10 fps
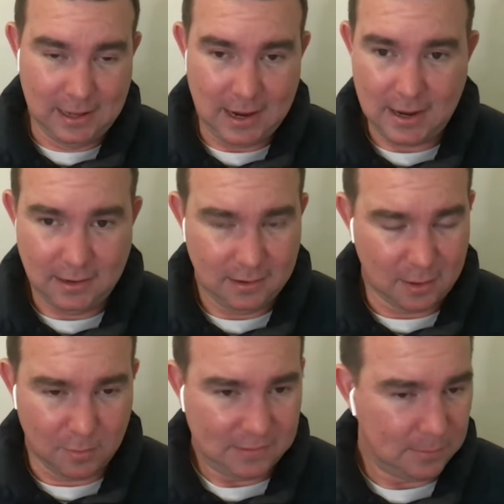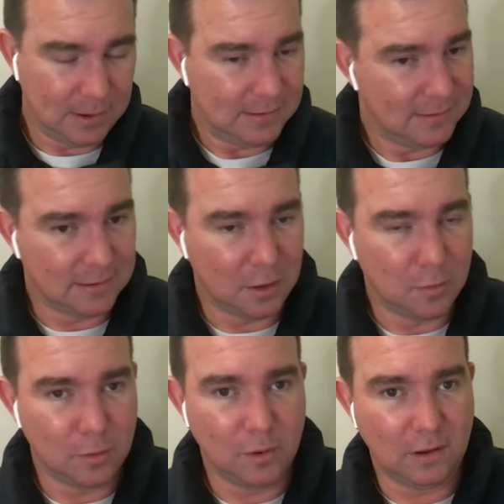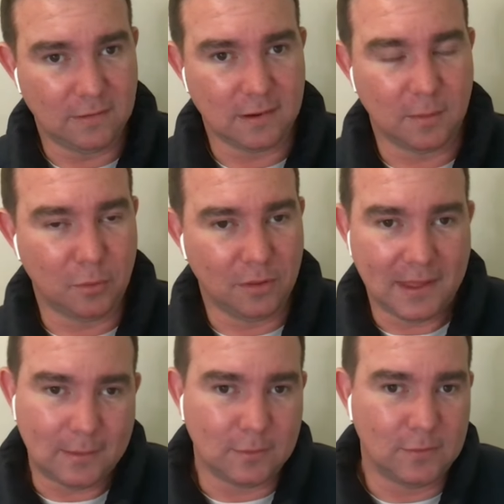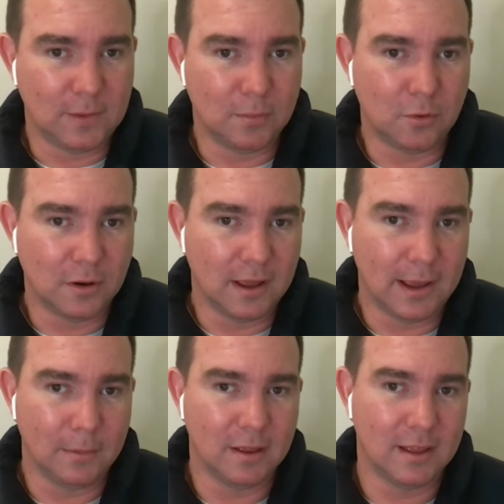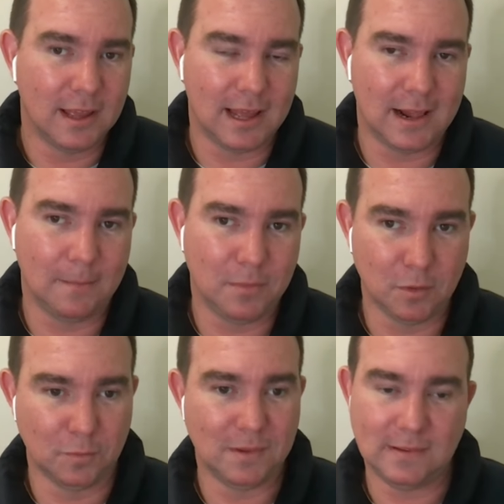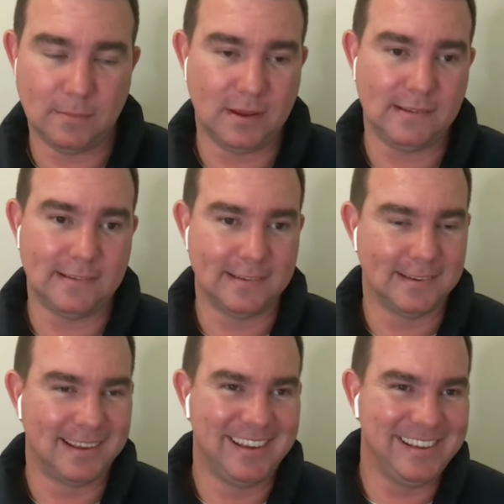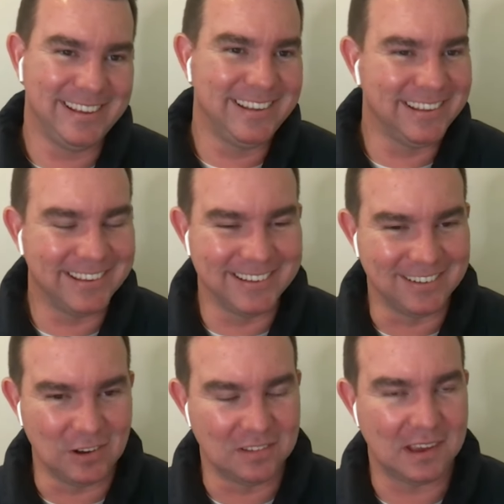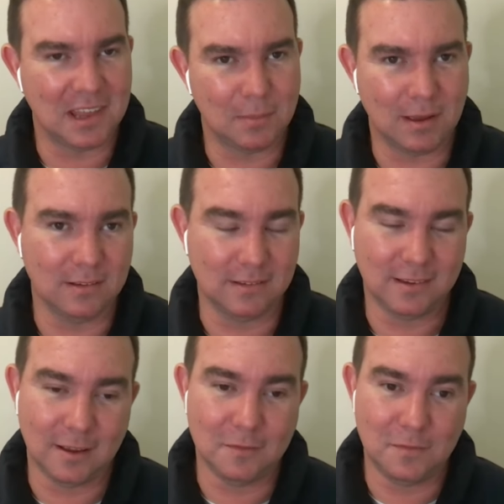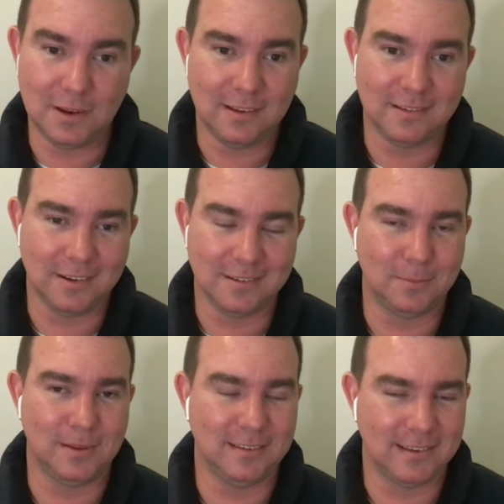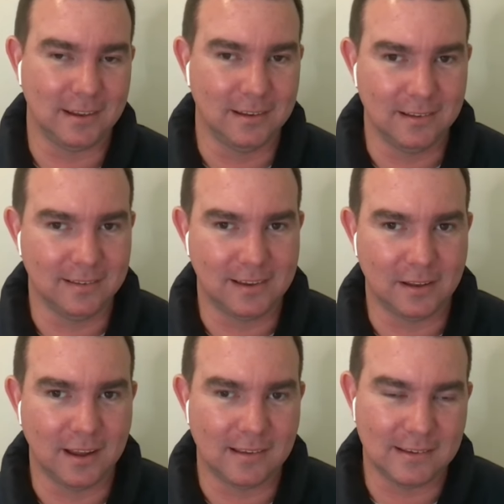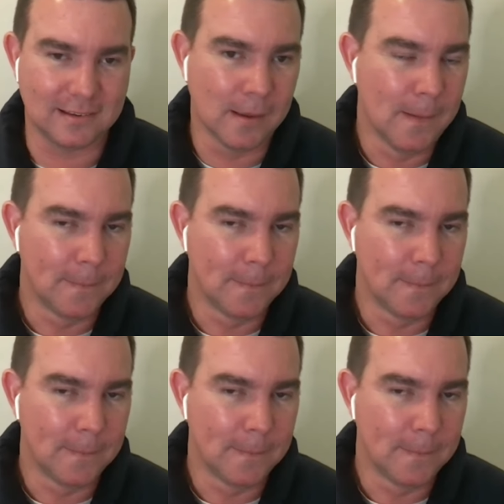And they were missing pieces and they weren't working. So I bought the Atmosphere board game. It was missing pieces. Couldn't take that back because, Vinny's likes selling as is.